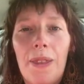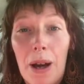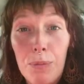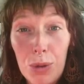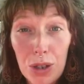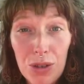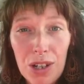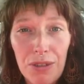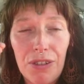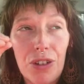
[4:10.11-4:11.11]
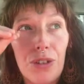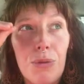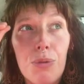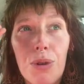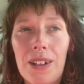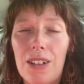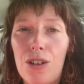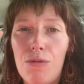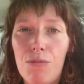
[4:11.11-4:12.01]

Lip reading: that beautiful present